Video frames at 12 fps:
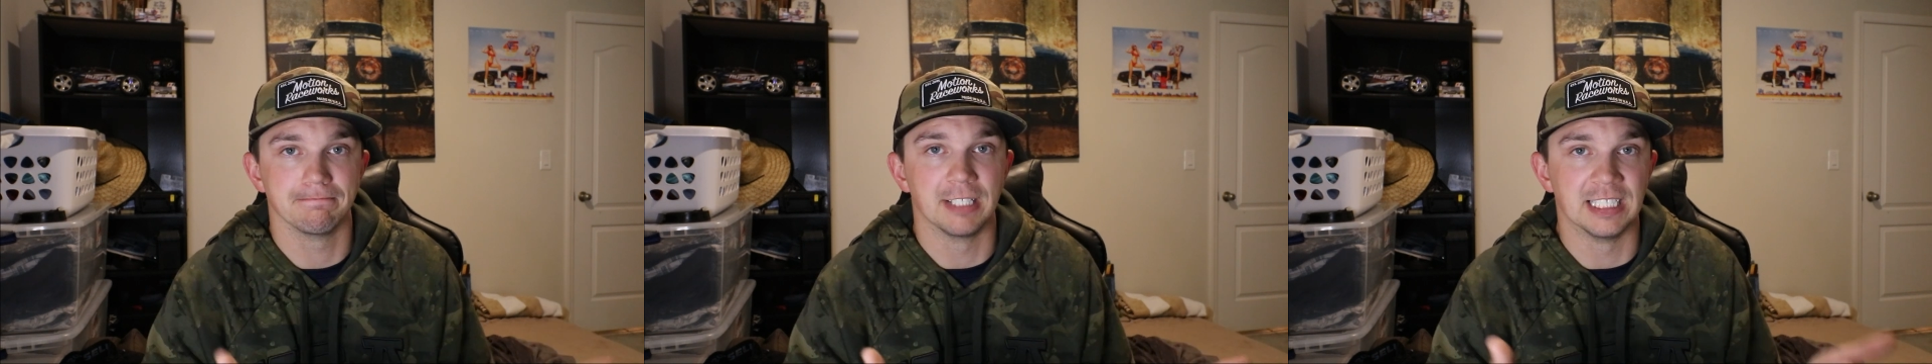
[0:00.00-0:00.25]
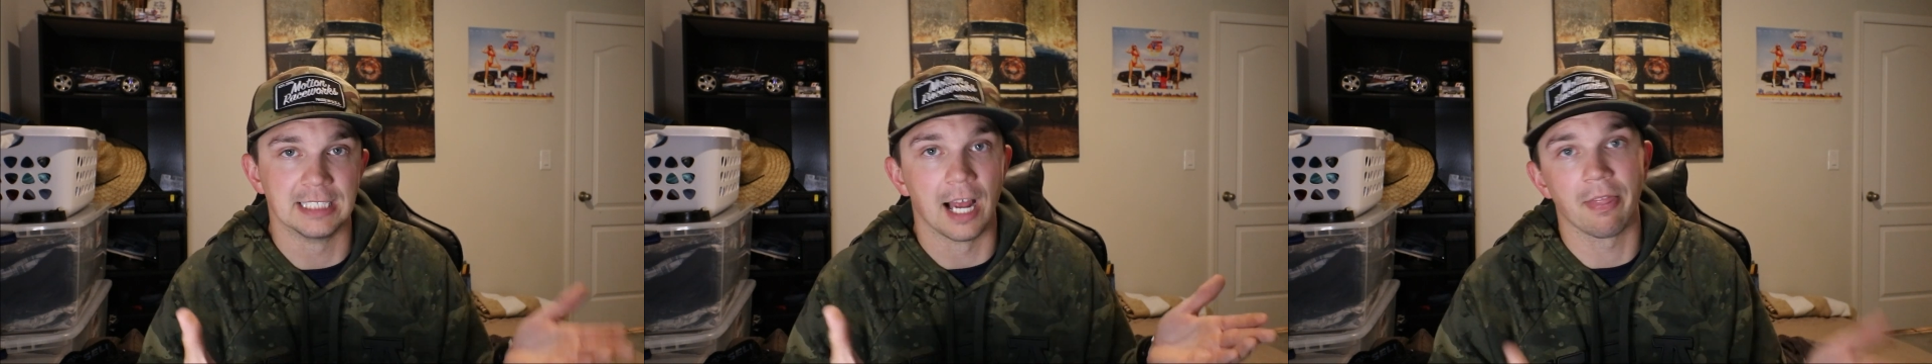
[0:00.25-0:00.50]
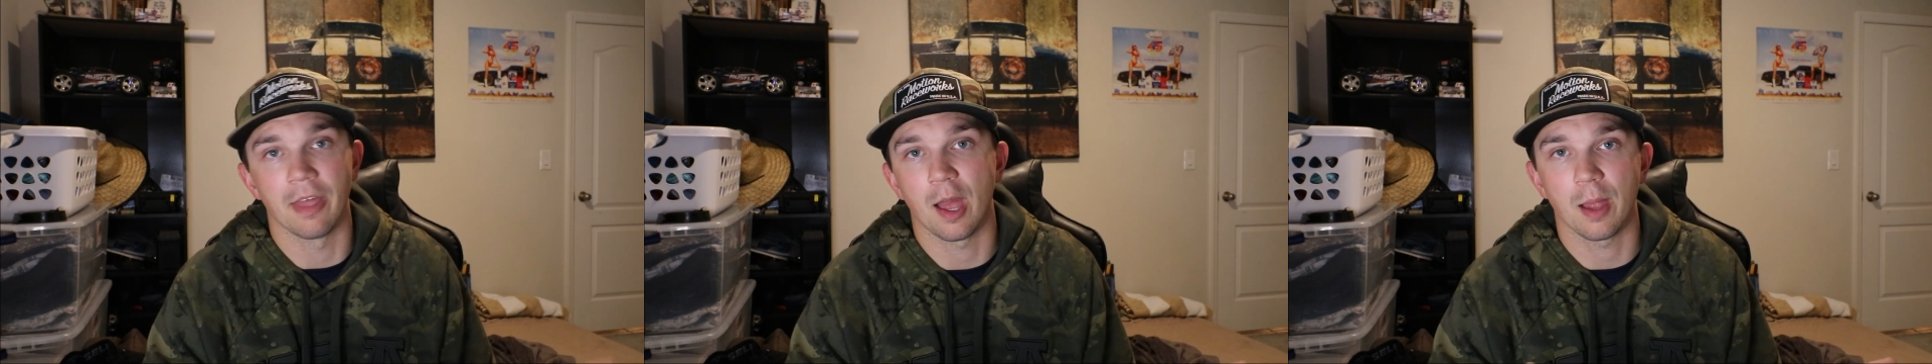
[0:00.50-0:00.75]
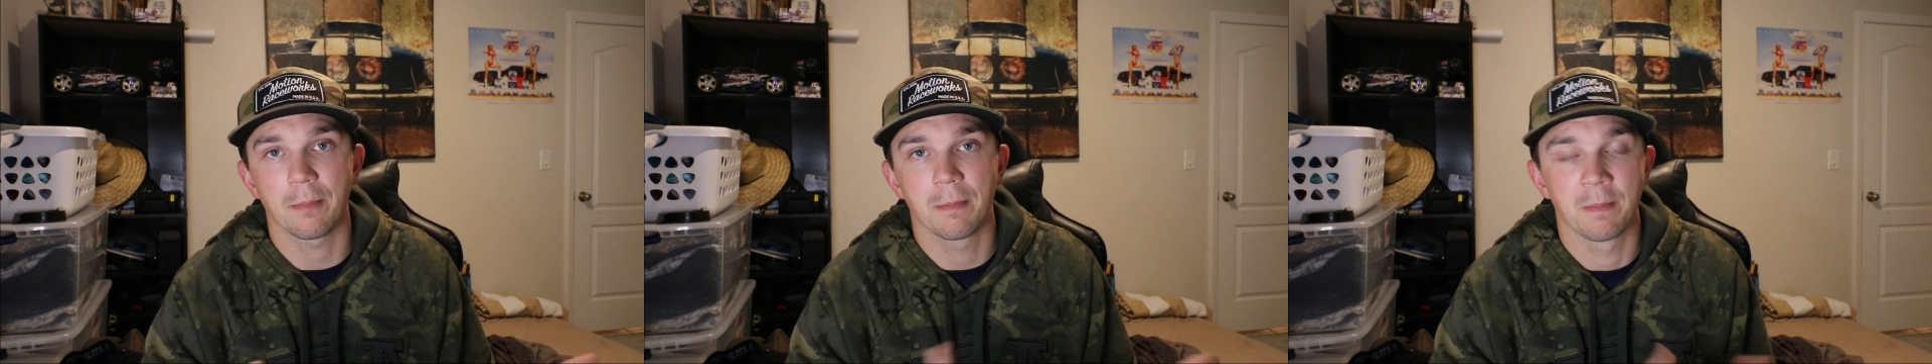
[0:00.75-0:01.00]
he's got
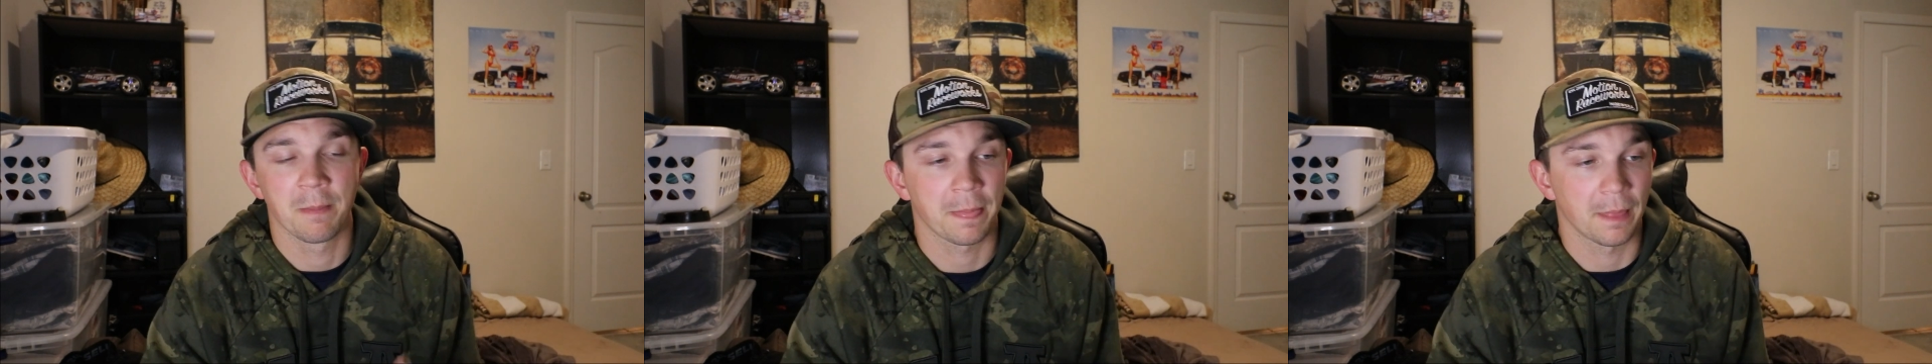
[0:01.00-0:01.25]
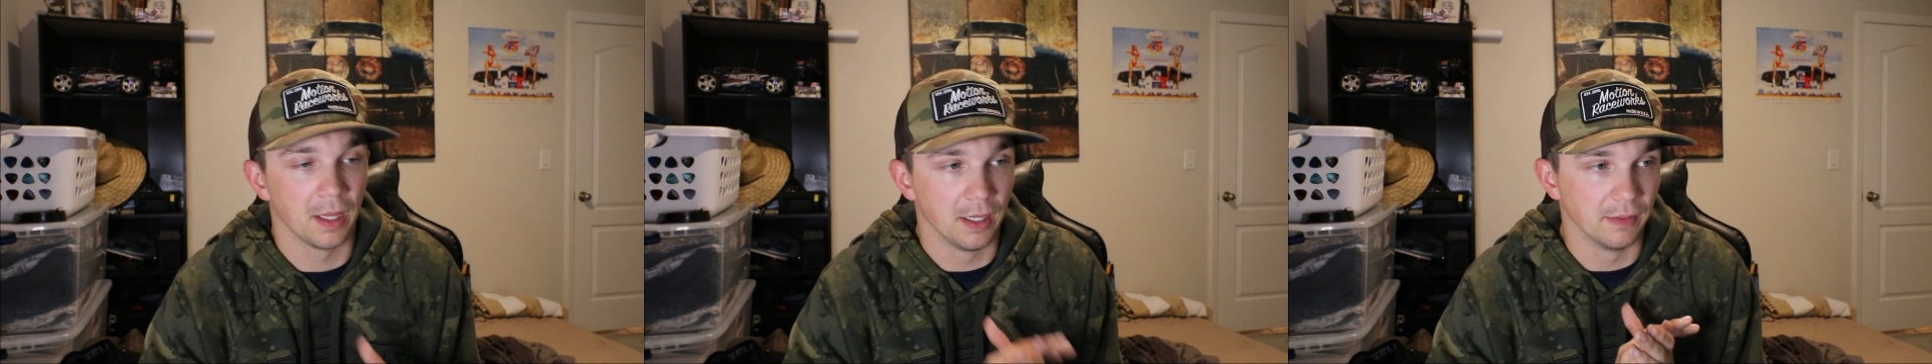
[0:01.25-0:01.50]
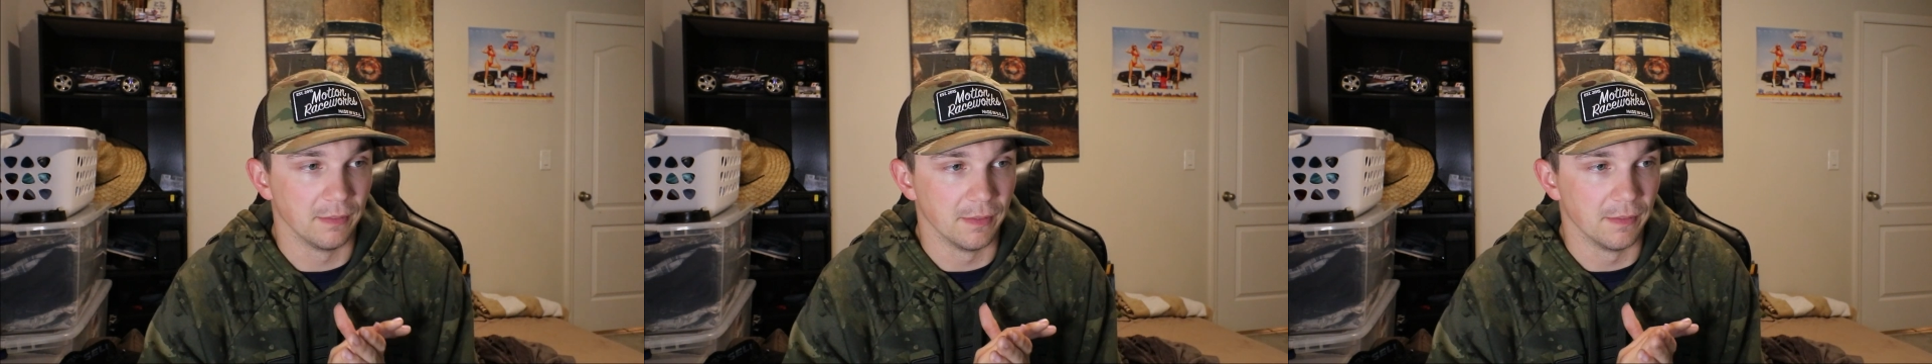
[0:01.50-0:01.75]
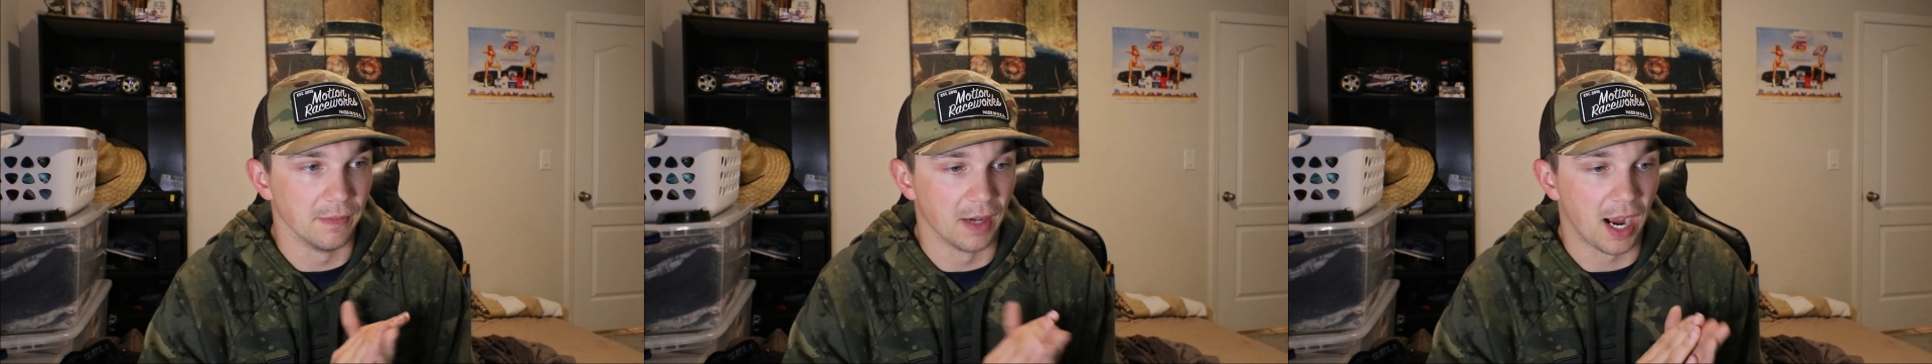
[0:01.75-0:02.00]
that.
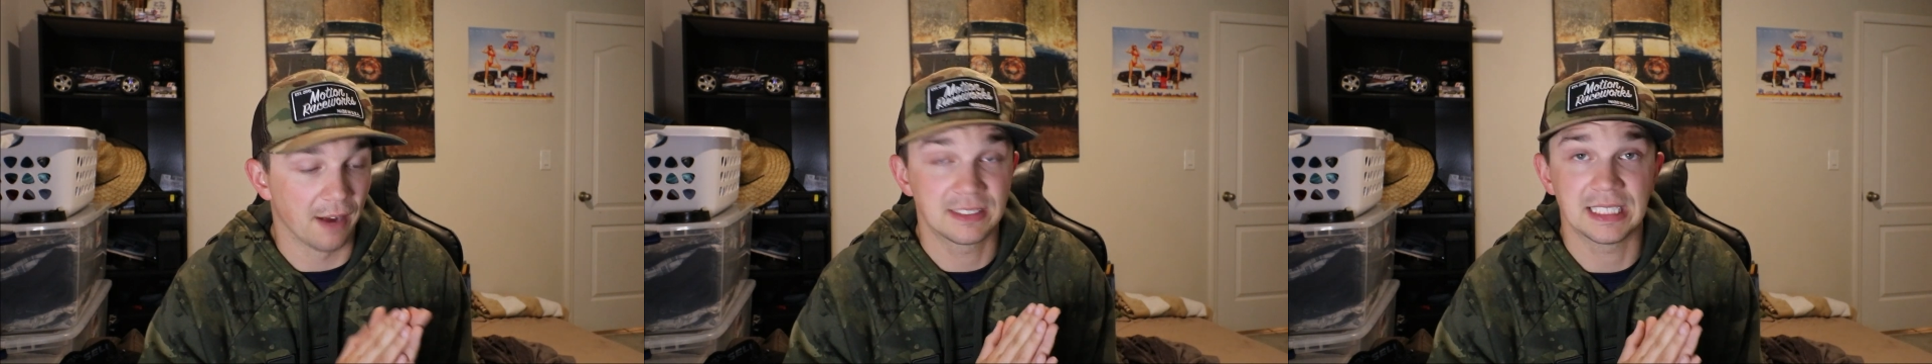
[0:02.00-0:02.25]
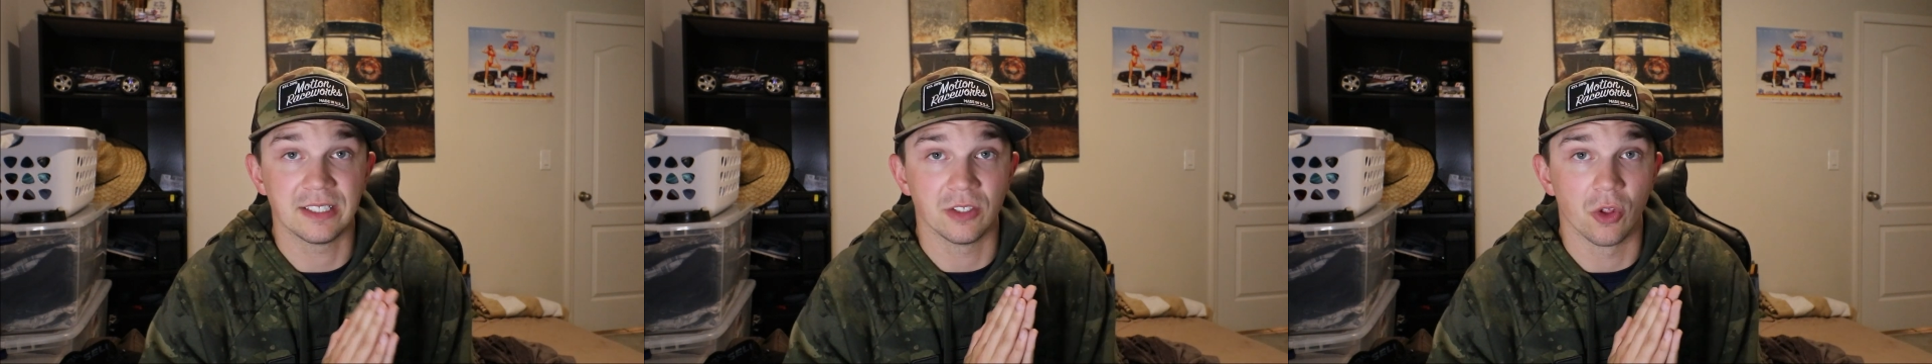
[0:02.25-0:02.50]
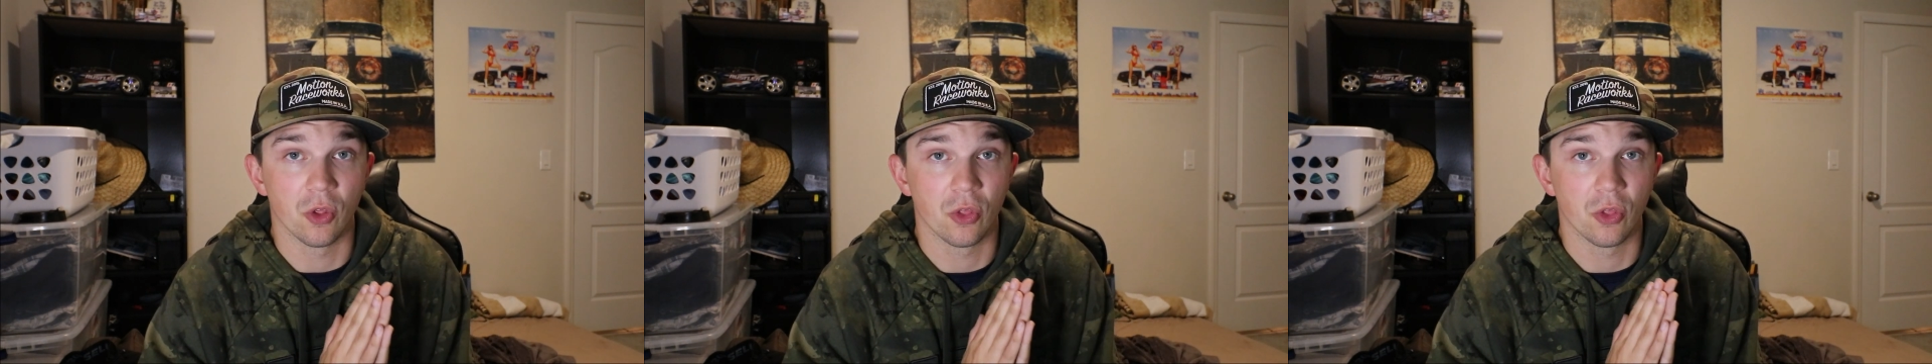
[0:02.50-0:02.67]
I've seen